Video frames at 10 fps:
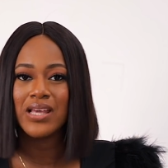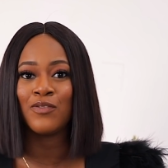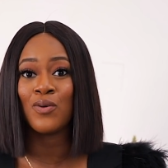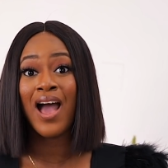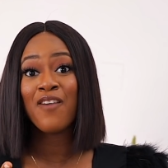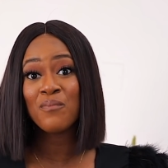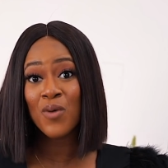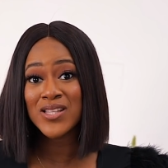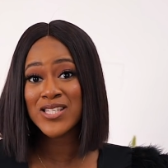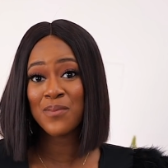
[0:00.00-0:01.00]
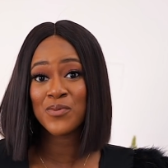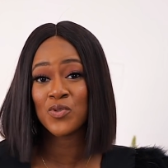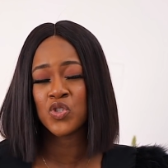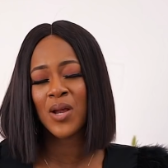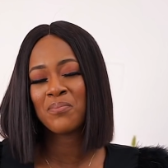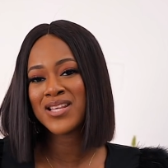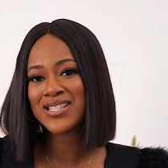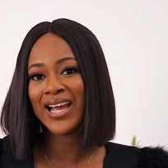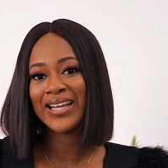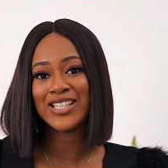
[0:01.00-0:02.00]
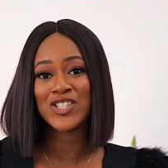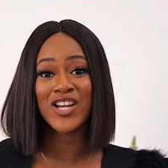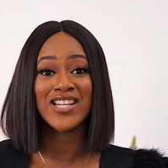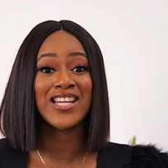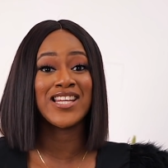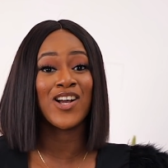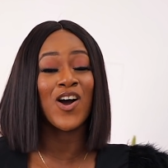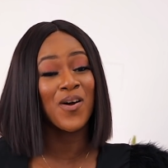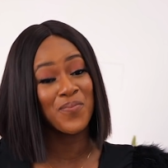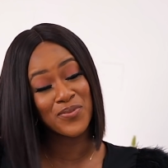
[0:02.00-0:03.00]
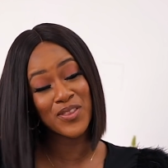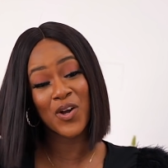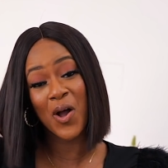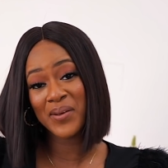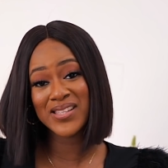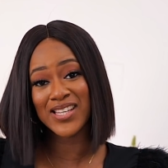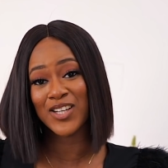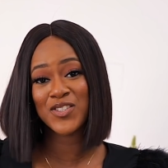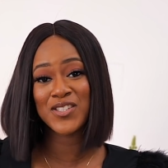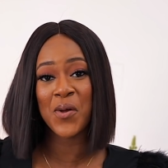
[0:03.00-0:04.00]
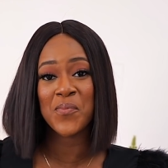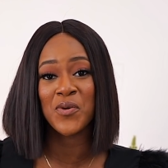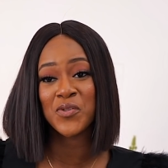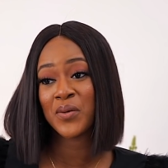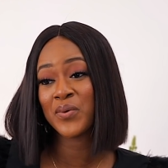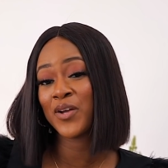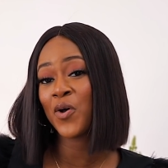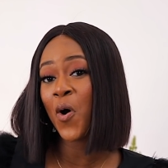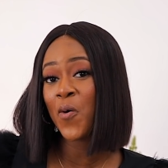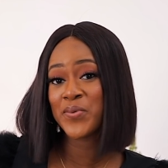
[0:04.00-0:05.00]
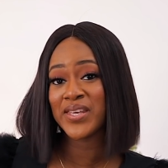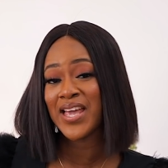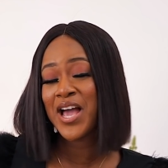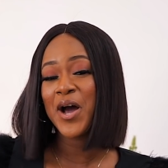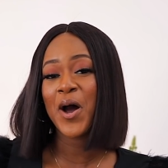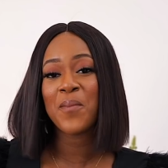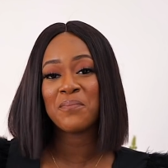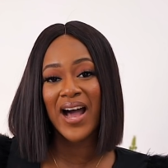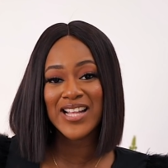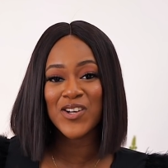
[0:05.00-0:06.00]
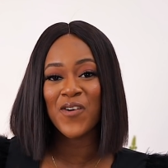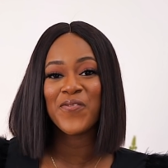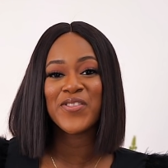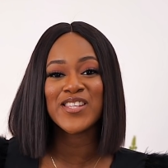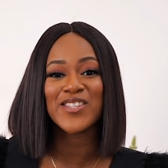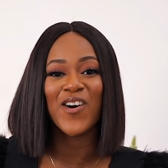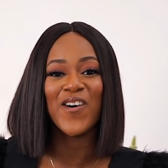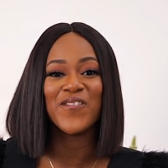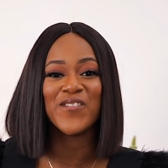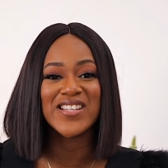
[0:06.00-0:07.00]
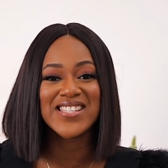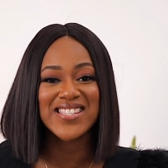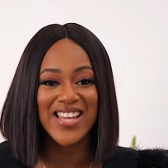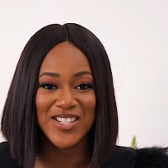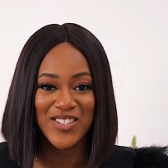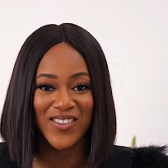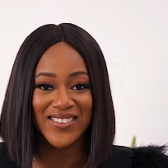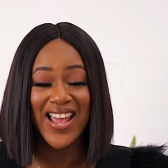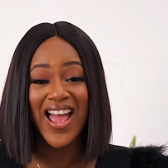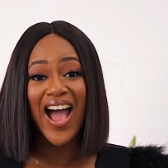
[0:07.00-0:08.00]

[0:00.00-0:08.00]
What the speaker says: If you have more tips to share, please kindly share it in the comment section down below so that we can all be a part of this conversation.